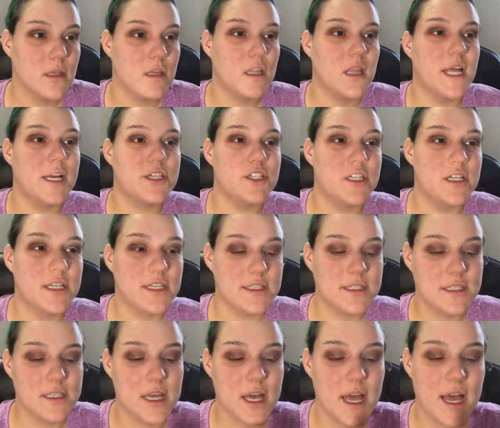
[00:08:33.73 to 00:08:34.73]
collection
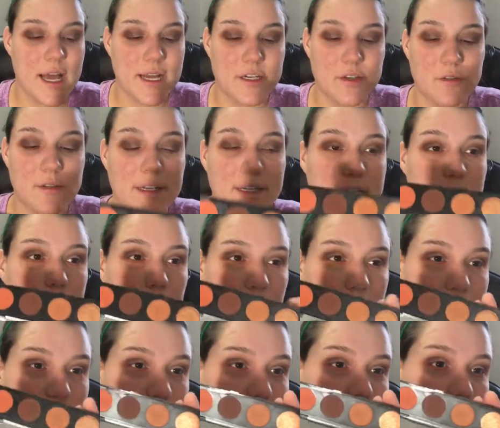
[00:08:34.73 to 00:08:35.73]
is I don't like the
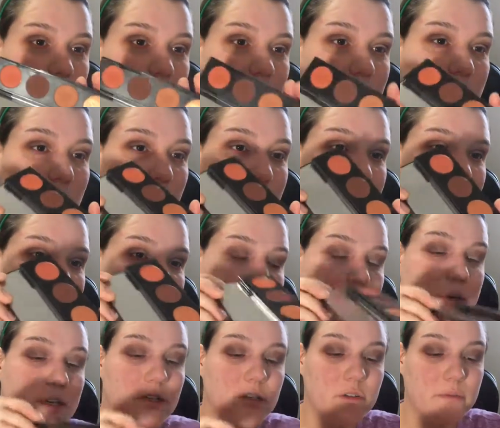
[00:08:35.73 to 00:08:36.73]
packaging. I know it has a
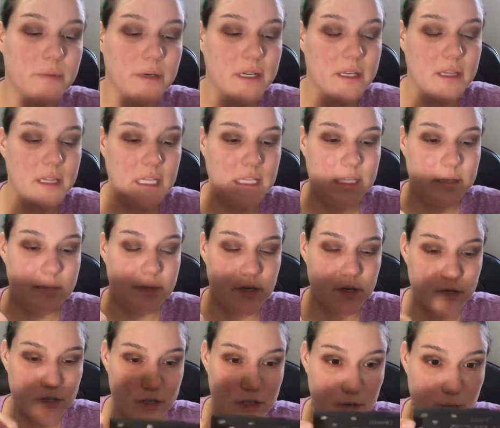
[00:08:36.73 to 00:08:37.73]
mirror, but like the
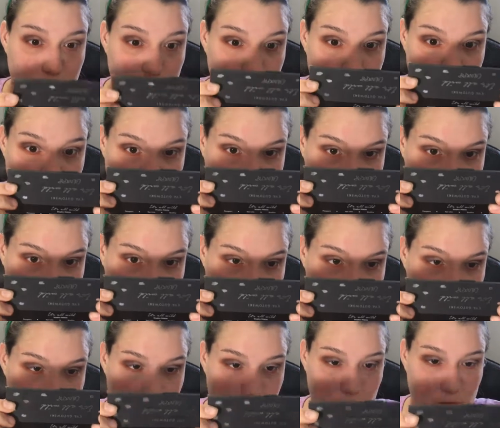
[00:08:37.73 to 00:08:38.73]
mirror is like really
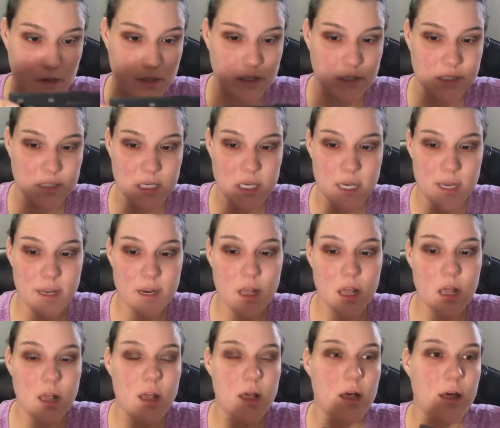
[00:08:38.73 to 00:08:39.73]
tiny. You can't really see it.
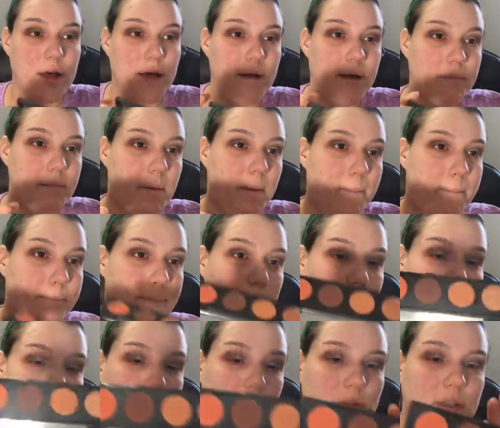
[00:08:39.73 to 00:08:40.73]

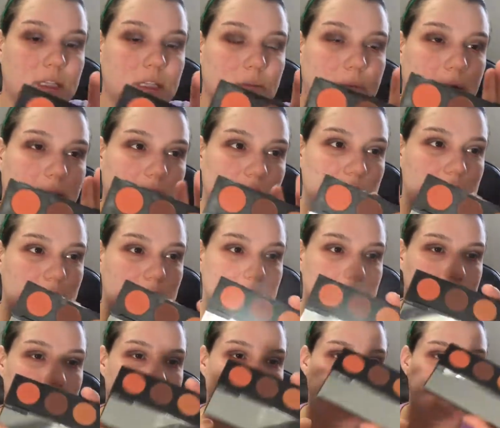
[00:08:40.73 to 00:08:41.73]
But I don't like the packaging
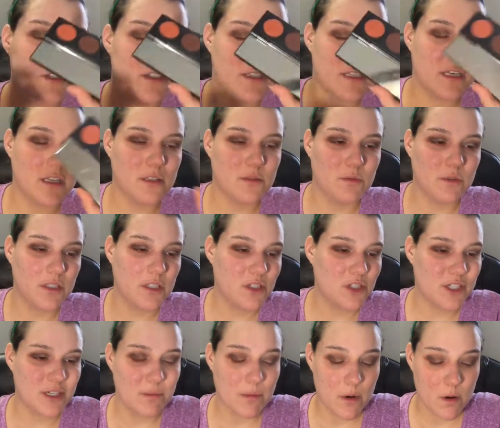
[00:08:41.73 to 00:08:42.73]
on this. I just think it's really
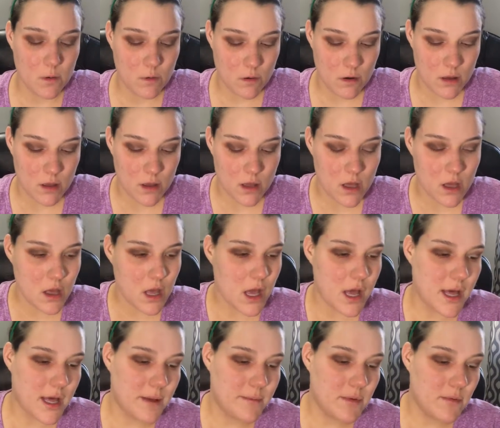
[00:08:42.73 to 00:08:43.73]
cheapo.
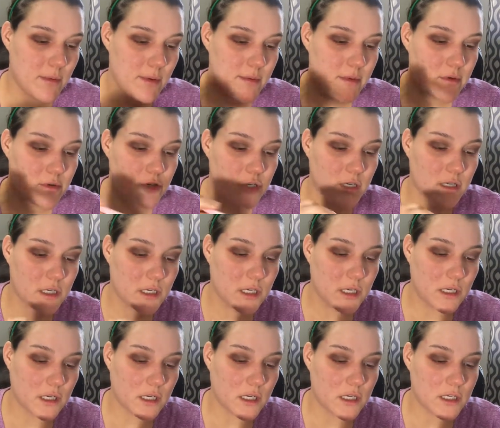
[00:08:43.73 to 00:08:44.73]
Maybe they're trying to
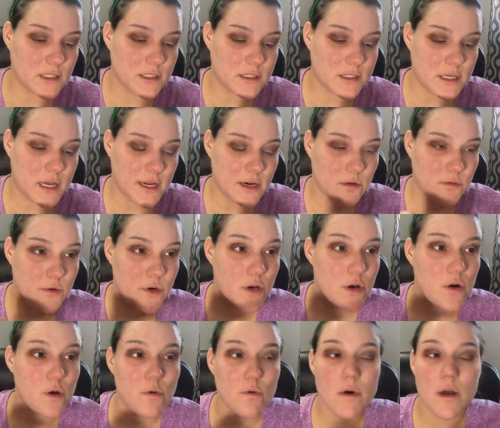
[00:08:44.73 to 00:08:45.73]
cut costs. I don't
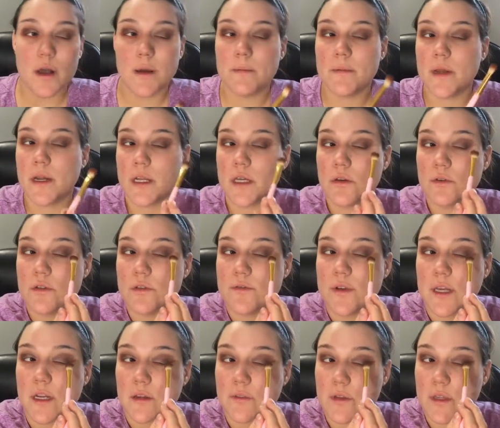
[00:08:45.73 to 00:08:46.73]
know. I'm not a huge
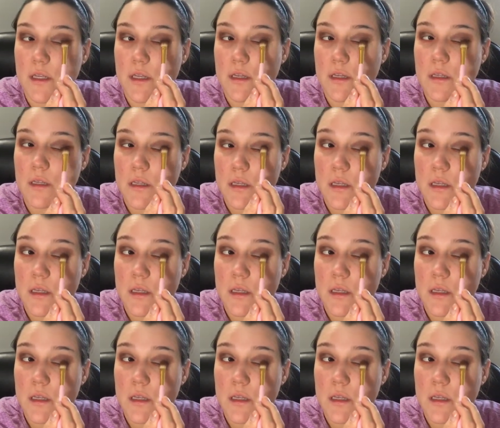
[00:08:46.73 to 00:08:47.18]
fan of it.